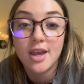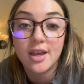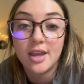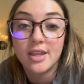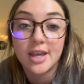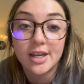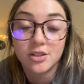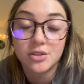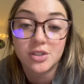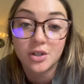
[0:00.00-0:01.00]
and that
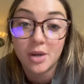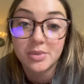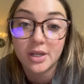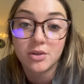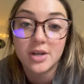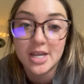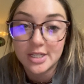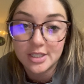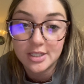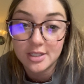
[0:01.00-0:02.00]
includes the Krebs cycle and
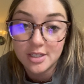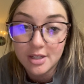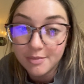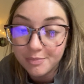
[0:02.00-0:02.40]
ETC.